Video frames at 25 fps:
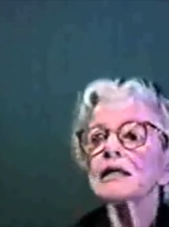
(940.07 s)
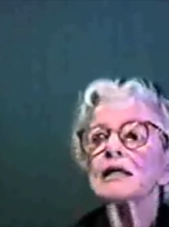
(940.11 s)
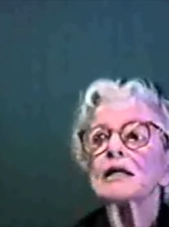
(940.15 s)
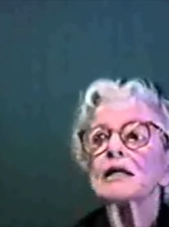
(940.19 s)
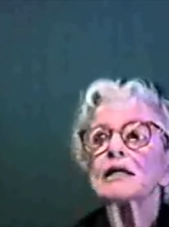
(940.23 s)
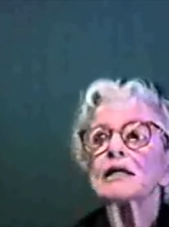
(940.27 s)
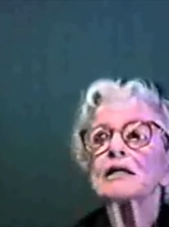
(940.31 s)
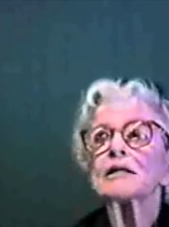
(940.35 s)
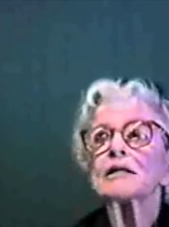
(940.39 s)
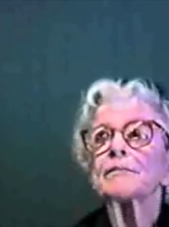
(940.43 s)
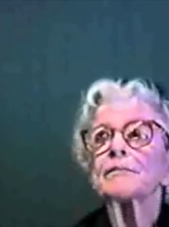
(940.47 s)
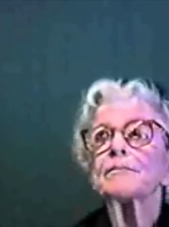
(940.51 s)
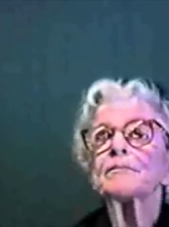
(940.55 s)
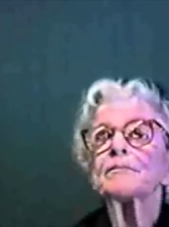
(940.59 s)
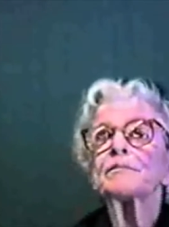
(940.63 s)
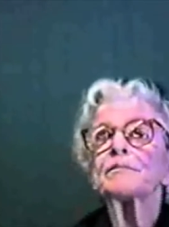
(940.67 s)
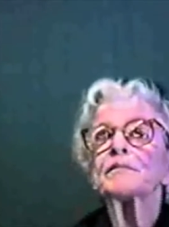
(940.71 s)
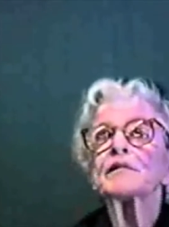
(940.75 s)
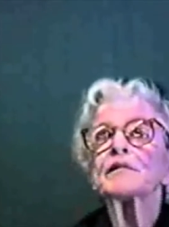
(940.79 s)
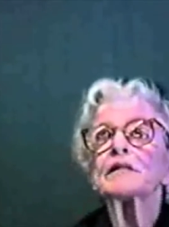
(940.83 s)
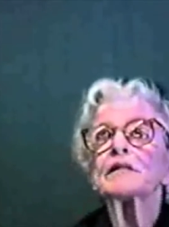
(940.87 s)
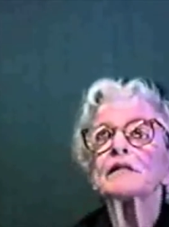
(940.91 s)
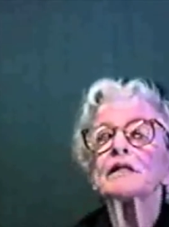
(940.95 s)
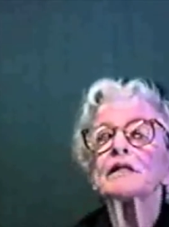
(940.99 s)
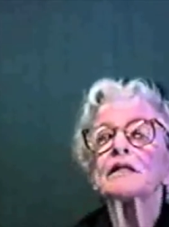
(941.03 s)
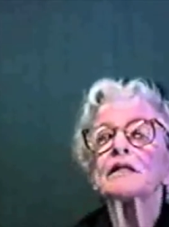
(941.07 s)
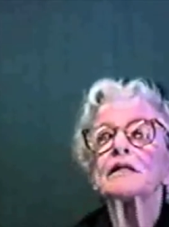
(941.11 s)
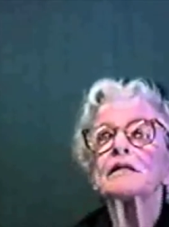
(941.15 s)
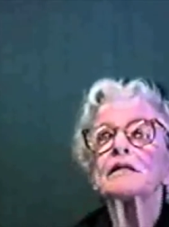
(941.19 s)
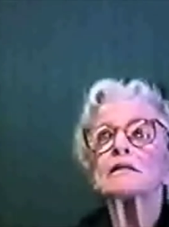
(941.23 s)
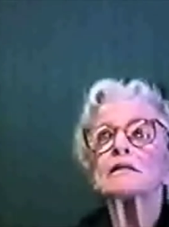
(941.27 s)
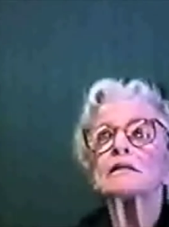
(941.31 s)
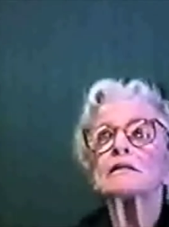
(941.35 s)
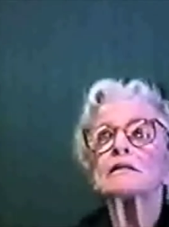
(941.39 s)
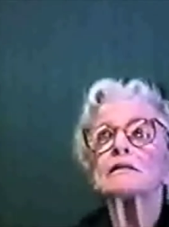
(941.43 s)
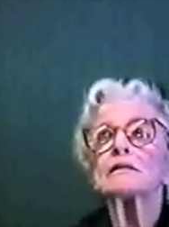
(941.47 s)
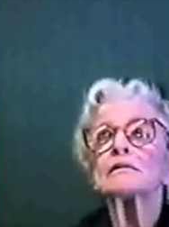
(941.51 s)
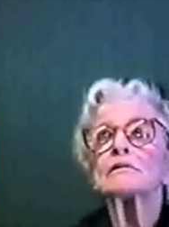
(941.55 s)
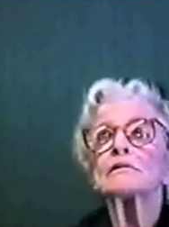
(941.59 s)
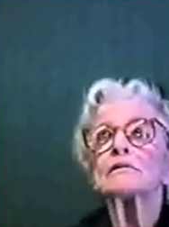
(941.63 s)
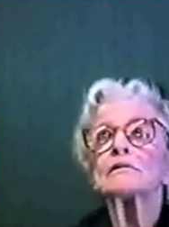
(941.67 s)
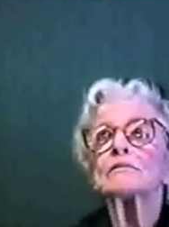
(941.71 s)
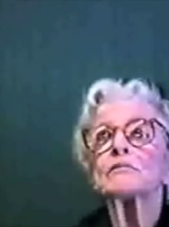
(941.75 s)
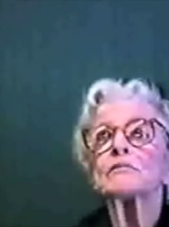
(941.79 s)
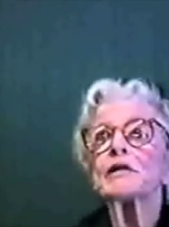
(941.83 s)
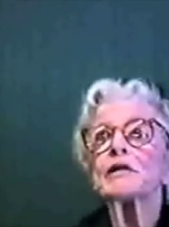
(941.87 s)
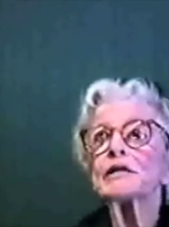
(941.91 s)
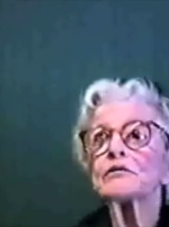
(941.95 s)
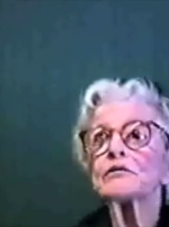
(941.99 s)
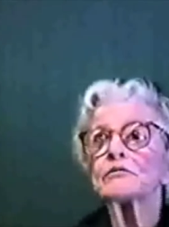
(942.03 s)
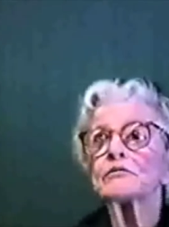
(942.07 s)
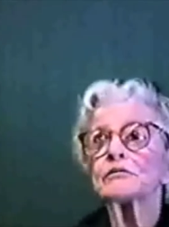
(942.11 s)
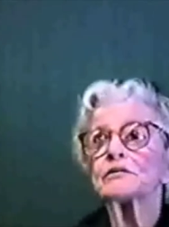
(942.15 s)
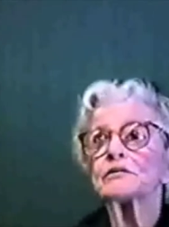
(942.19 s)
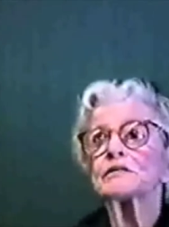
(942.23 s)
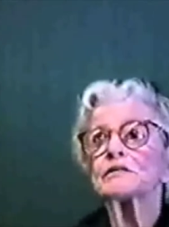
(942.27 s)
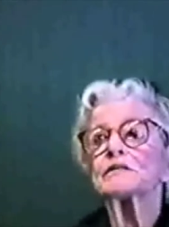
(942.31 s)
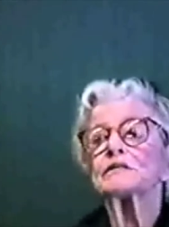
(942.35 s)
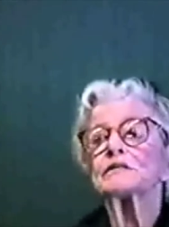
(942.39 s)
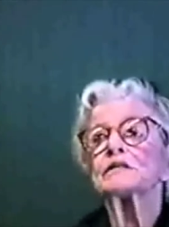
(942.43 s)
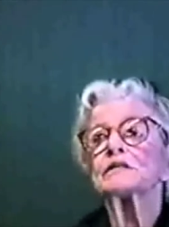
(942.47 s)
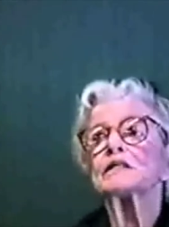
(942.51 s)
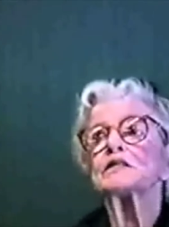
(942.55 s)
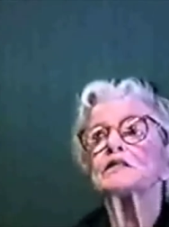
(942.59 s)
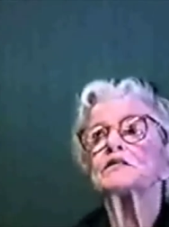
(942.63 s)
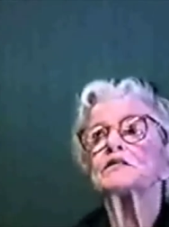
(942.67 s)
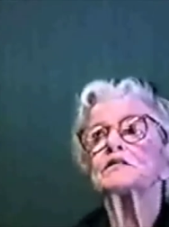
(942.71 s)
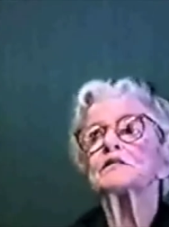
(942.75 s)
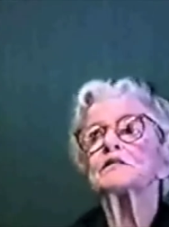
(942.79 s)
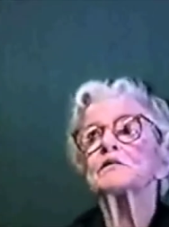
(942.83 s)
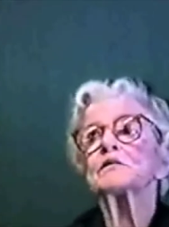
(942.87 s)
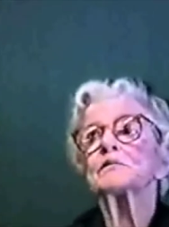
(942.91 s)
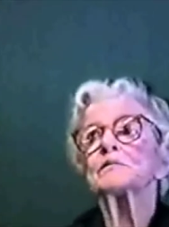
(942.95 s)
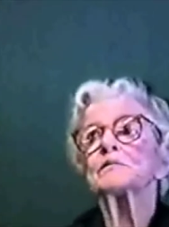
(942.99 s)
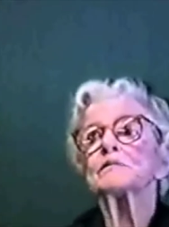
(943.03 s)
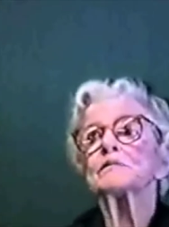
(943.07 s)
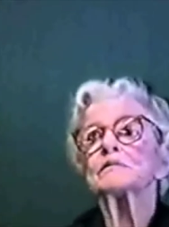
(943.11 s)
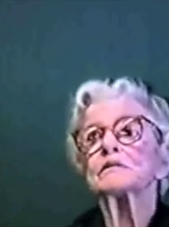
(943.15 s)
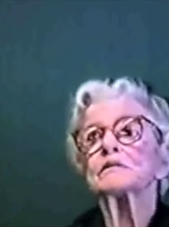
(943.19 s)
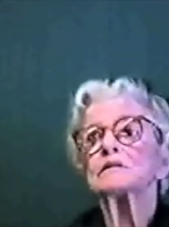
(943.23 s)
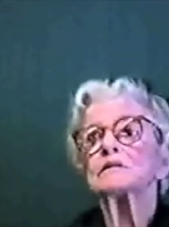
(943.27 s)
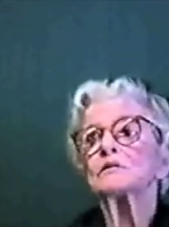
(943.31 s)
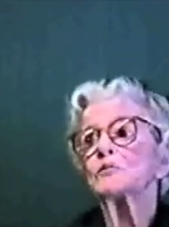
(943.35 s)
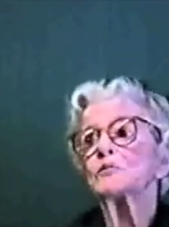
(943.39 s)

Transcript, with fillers: Um, the rigorous systems,